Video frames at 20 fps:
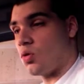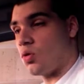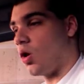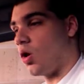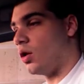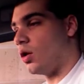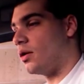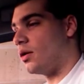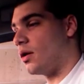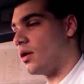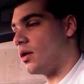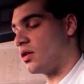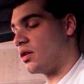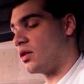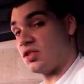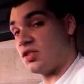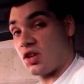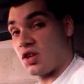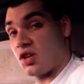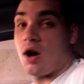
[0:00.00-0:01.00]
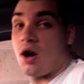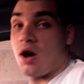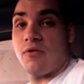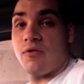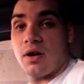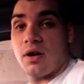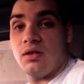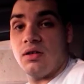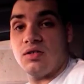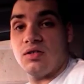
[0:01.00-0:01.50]
Well, there's a car in
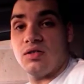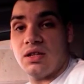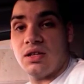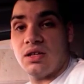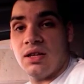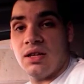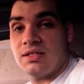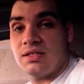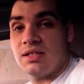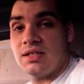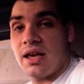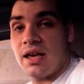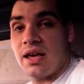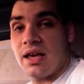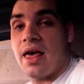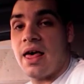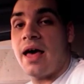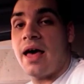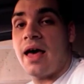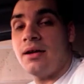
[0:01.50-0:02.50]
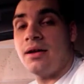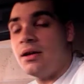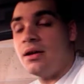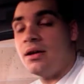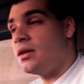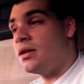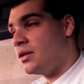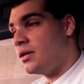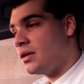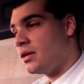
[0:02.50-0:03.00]
front of you, let's say that,
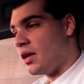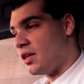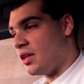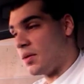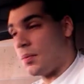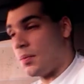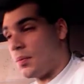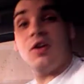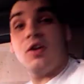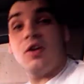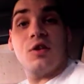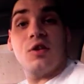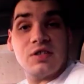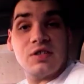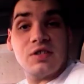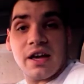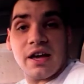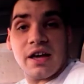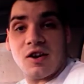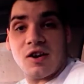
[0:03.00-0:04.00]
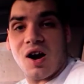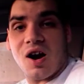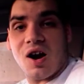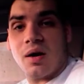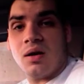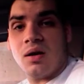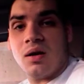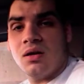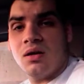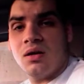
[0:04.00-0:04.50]
and you're pretty close to that
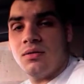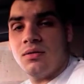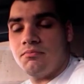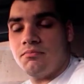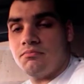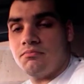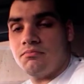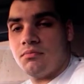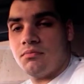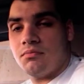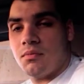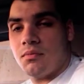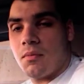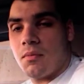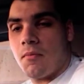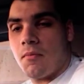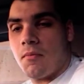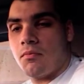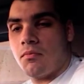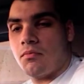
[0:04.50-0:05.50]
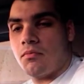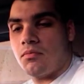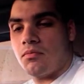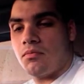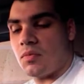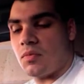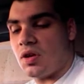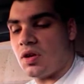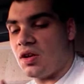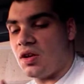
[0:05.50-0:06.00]
car,
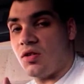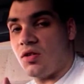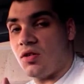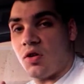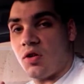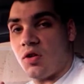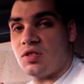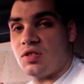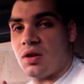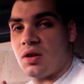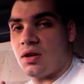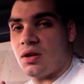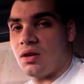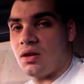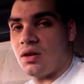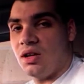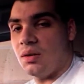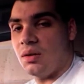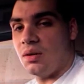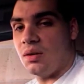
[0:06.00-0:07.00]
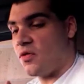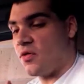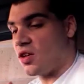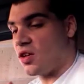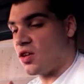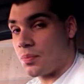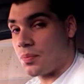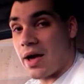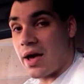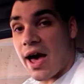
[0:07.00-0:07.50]
but of course you're a little bit
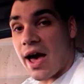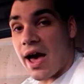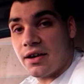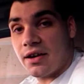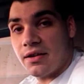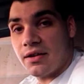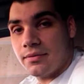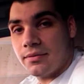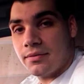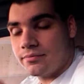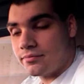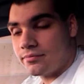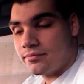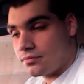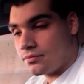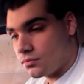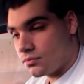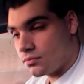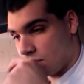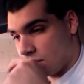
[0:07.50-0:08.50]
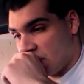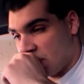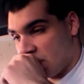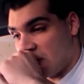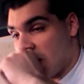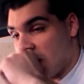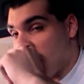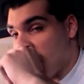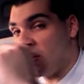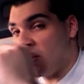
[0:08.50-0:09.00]
farther back.
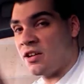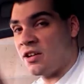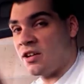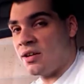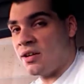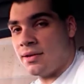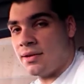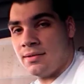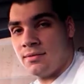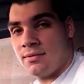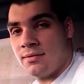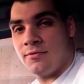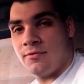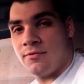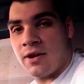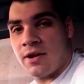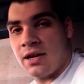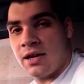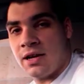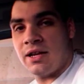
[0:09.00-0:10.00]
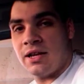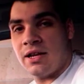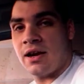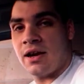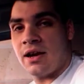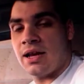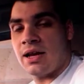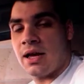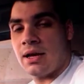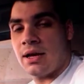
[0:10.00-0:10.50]
Say you're right there
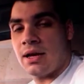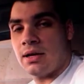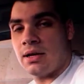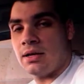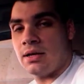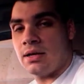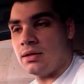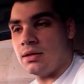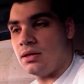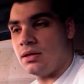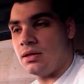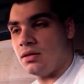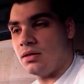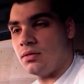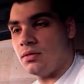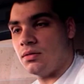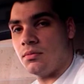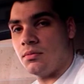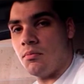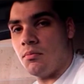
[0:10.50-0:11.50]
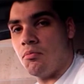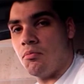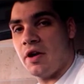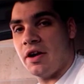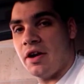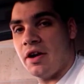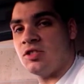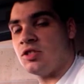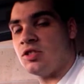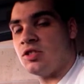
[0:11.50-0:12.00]
in that little
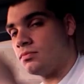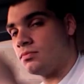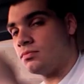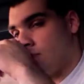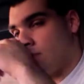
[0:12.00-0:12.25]
bridge.